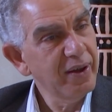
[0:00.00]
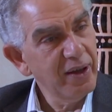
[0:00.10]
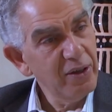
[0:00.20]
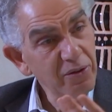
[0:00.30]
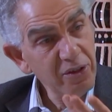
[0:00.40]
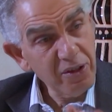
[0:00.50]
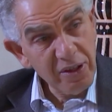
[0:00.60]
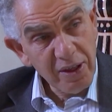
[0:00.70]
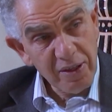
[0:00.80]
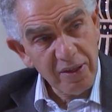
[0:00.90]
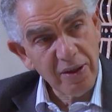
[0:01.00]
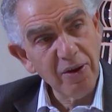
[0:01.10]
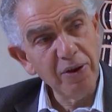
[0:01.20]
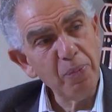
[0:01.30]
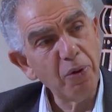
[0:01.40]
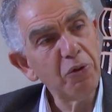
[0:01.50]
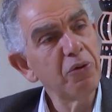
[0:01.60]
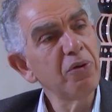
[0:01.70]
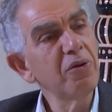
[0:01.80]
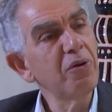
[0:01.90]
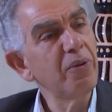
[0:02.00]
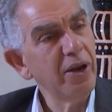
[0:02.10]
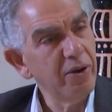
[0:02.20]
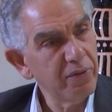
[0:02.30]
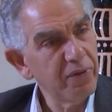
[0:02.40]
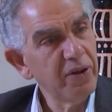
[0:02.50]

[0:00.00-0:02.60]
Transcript: So this is an important trade-off,